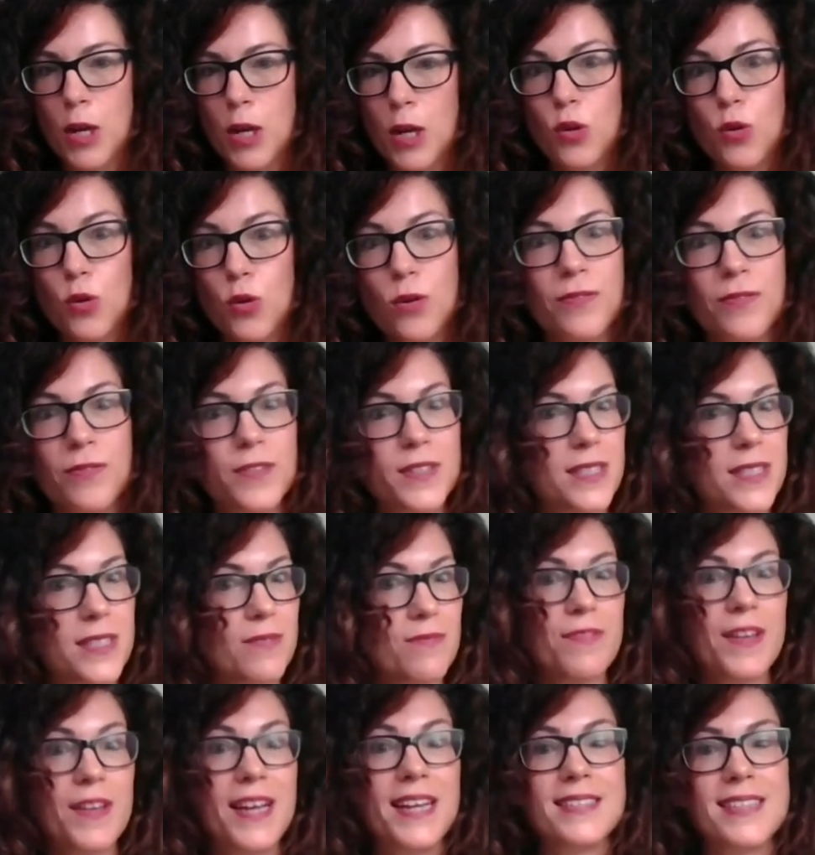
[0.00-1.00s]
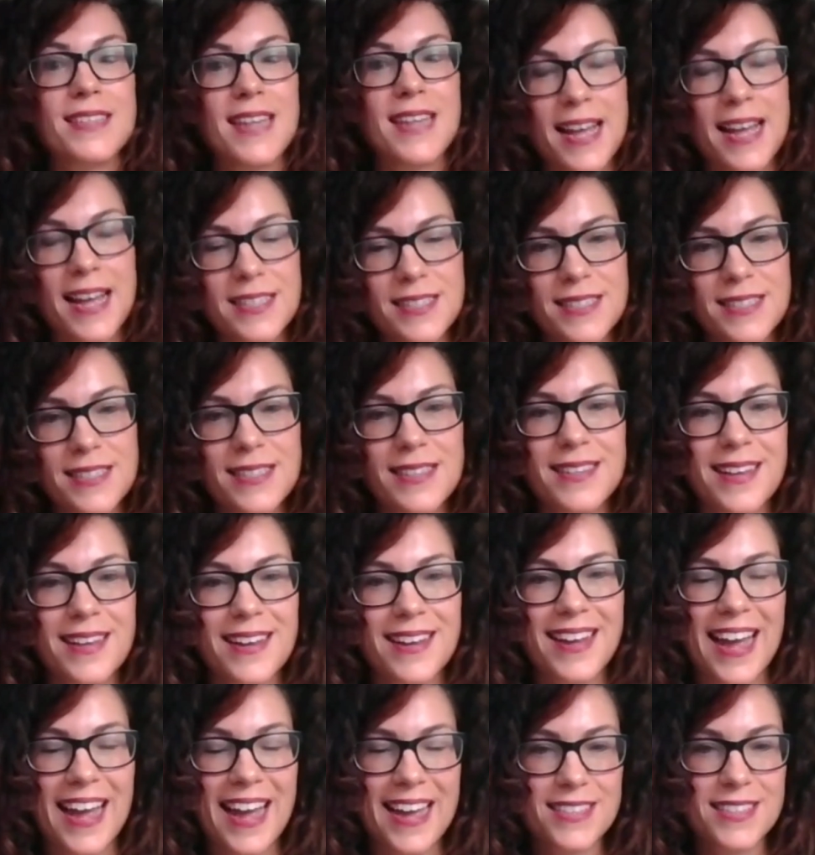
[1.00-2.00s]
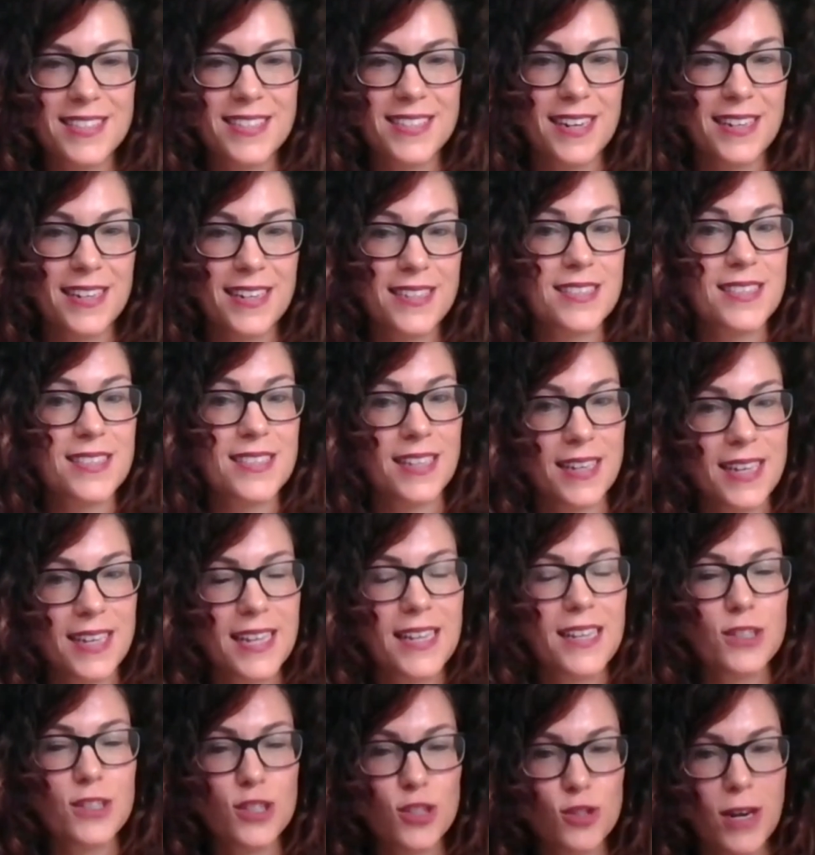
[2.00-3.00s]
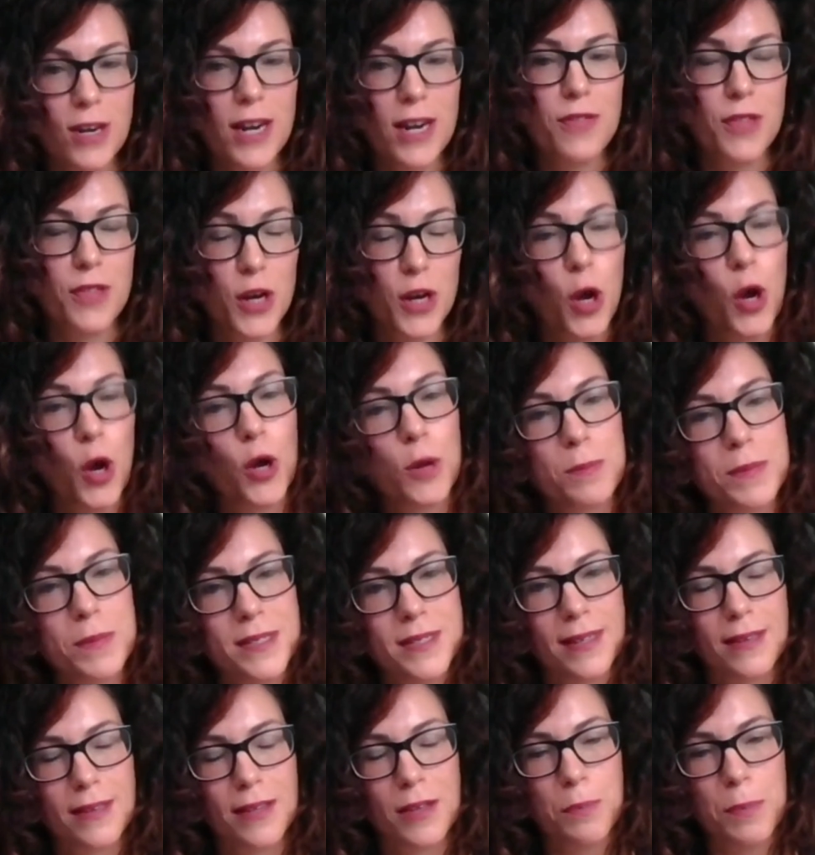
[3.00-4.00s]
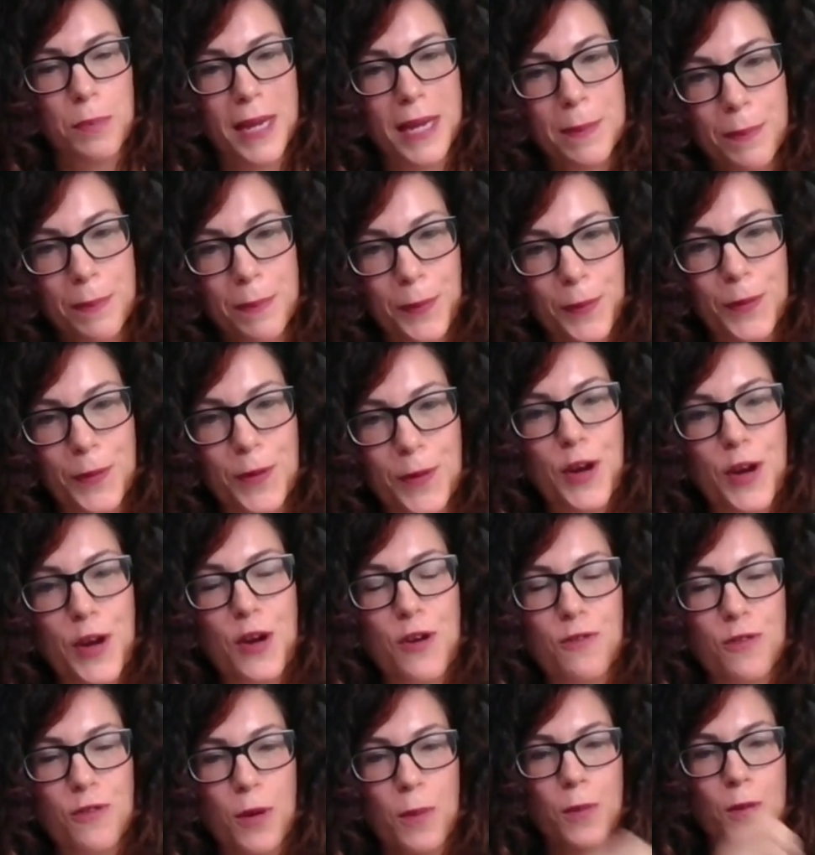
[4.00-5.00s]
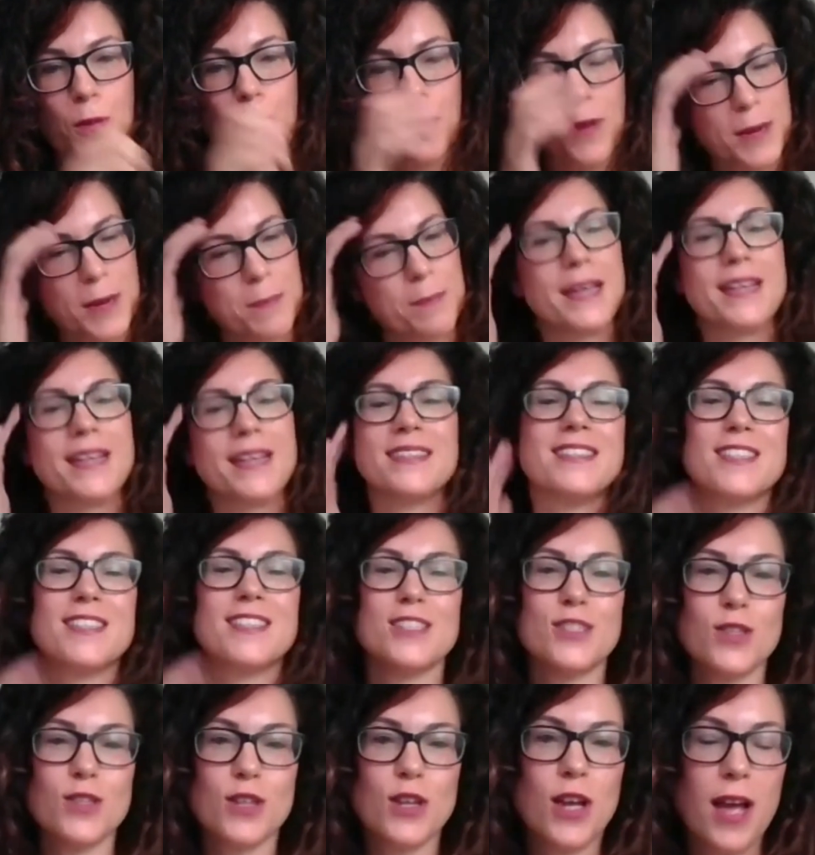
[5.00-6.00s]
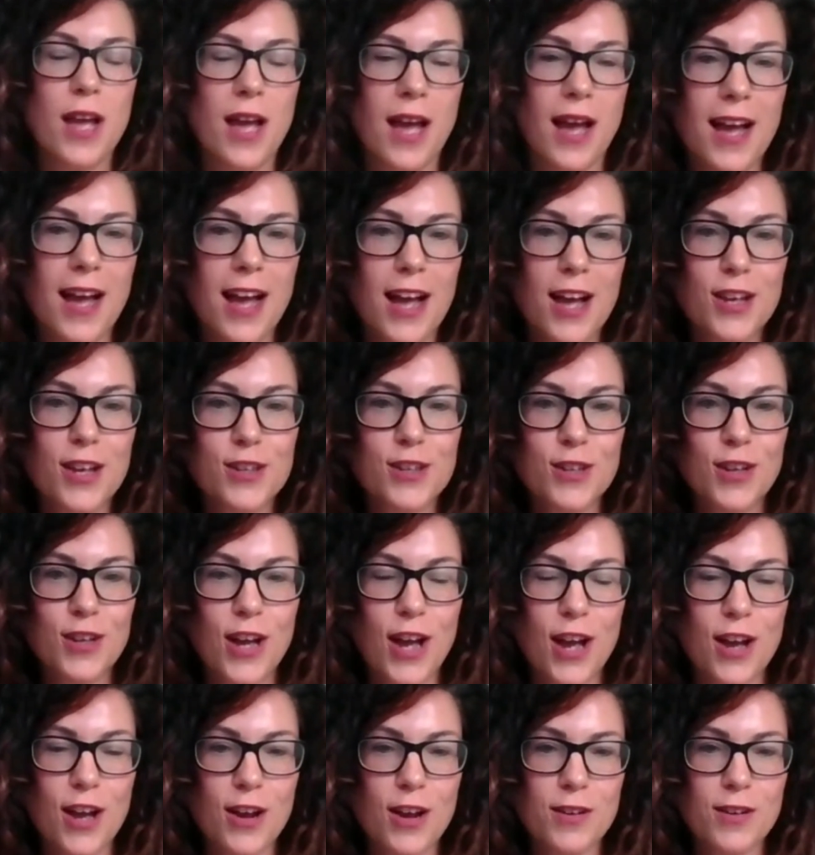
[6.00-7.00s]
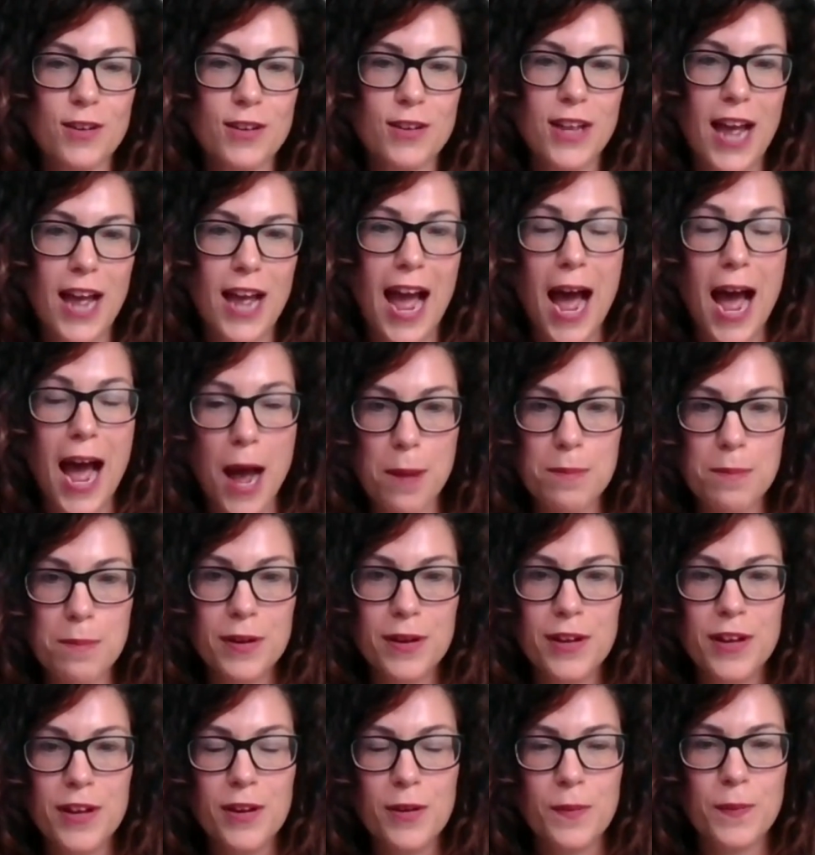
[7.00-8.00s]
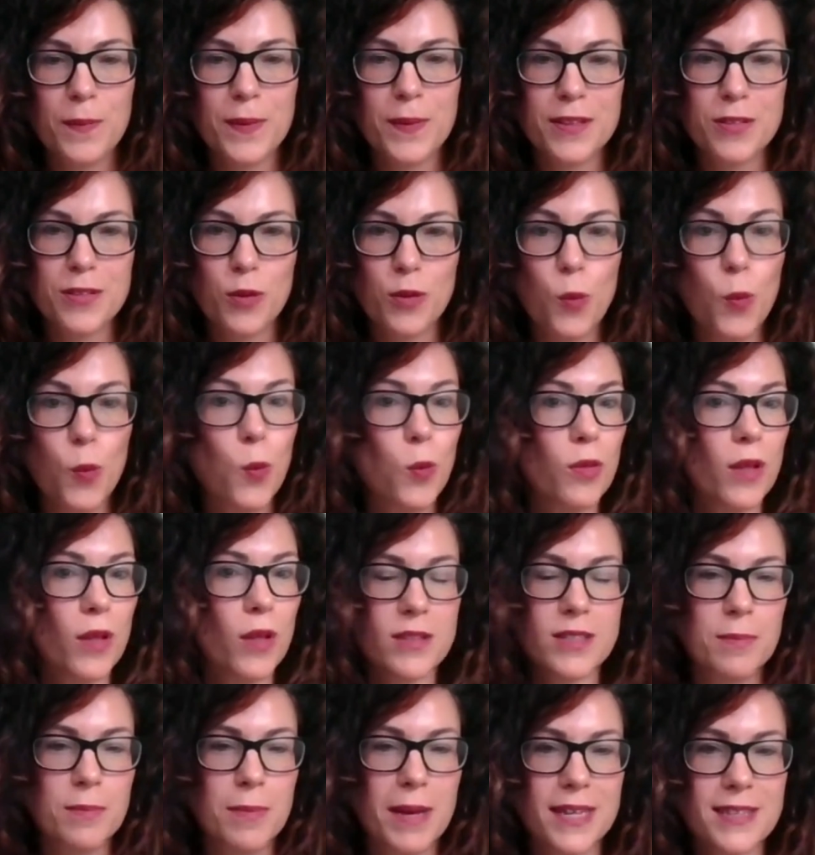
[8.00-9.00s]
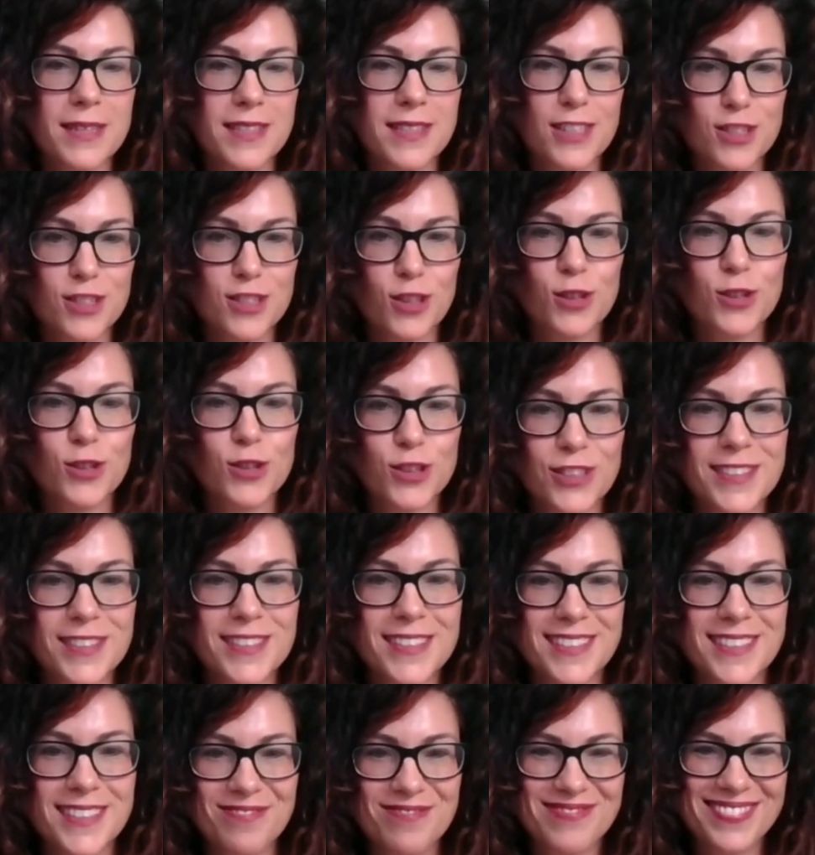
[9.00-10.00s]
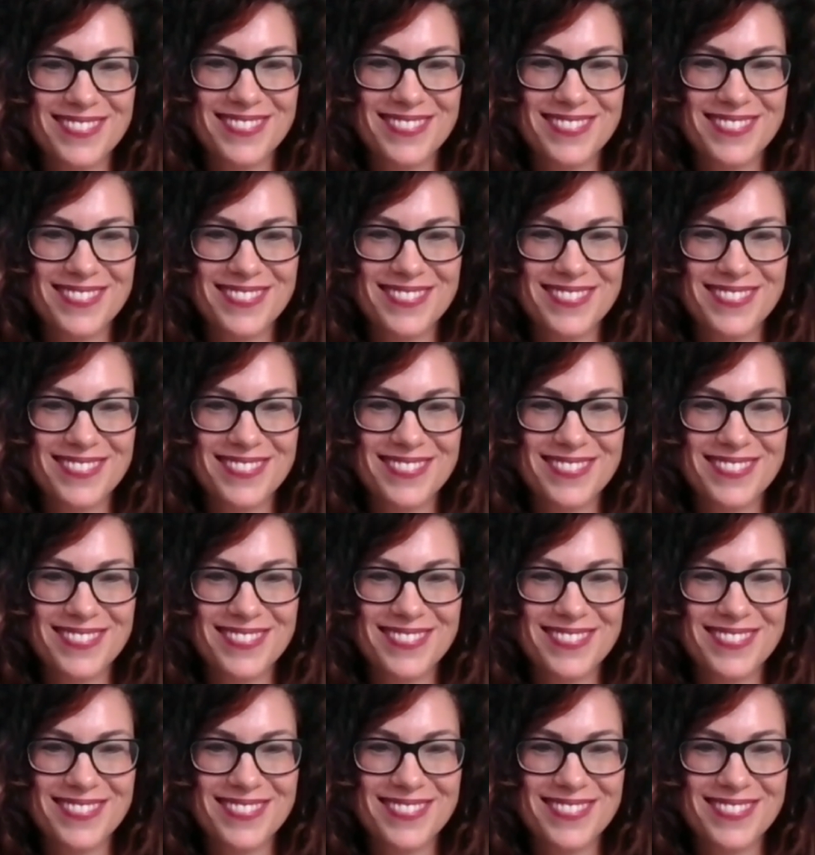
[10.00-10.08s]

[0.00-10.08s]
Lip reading: look for some fantastic case studies that illustrate that hope is other people from Greenpeace's hub with all those amazing solutions.